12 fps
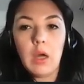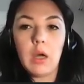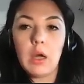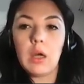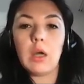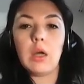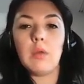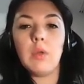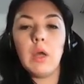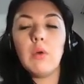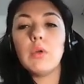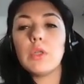
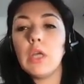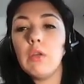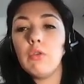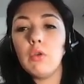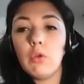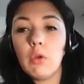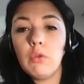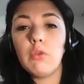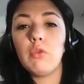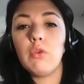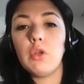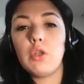Nowadays, not all the
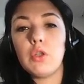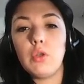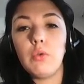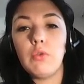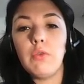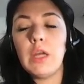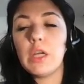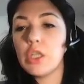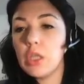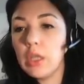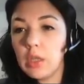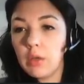surgeons use
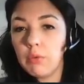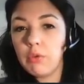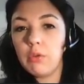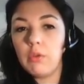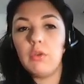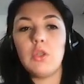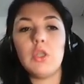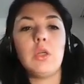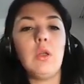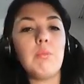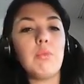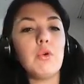Verish needle for the
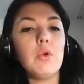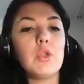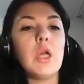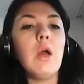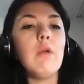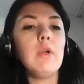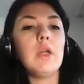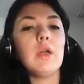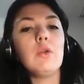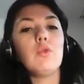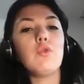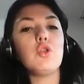surgical approach. We
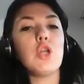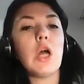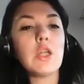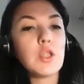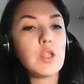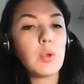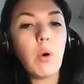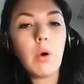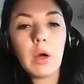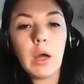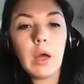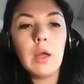can use just
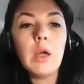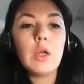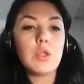trocar.